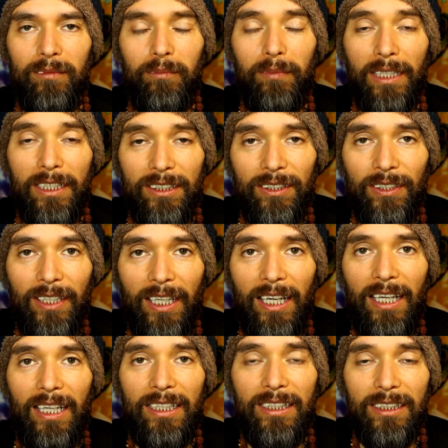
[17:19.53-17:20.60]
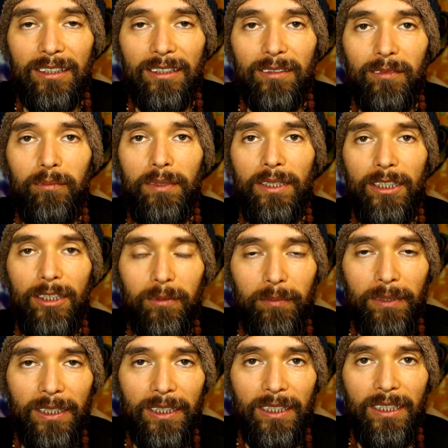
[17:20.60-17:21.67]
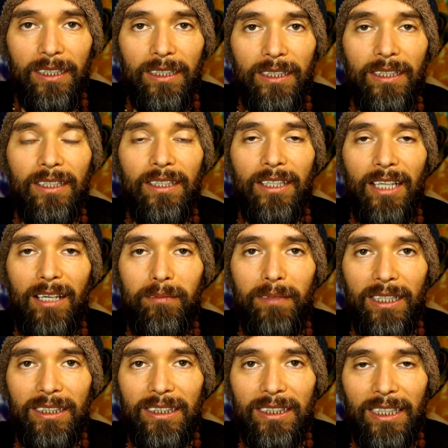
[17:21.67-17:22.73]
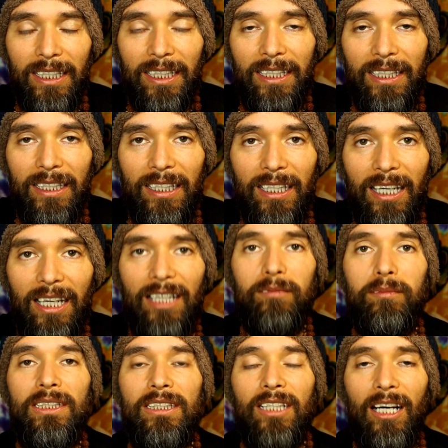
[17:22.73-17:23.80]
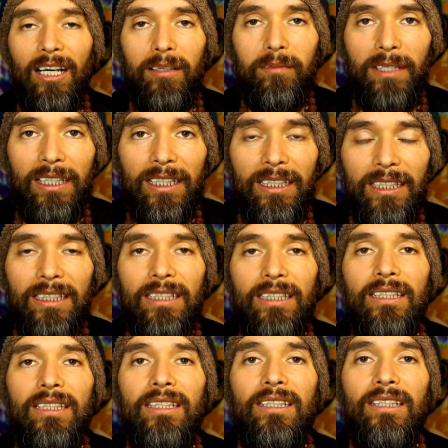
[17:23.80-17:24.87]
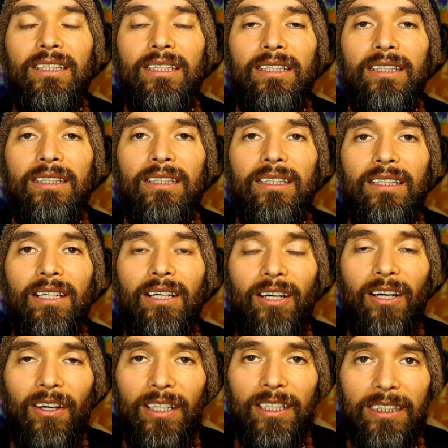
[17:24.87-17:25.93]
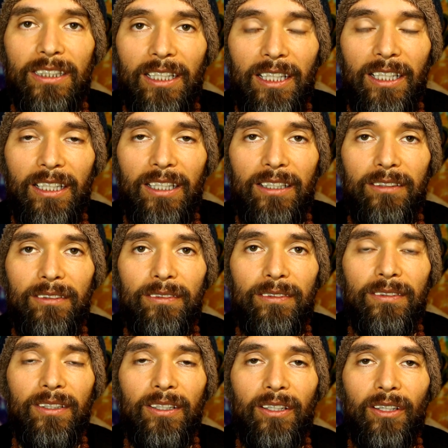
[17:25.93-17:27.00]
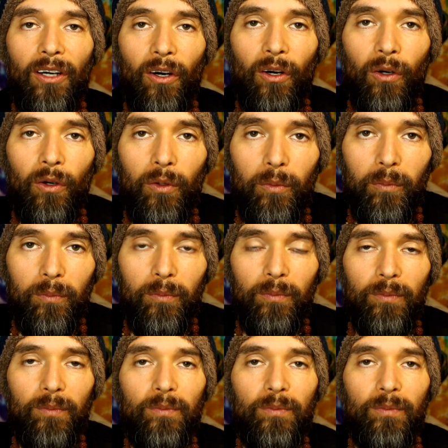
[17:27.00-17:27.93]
Bless you guys. Peace be. Namaste. Amitabah. All is love. Om.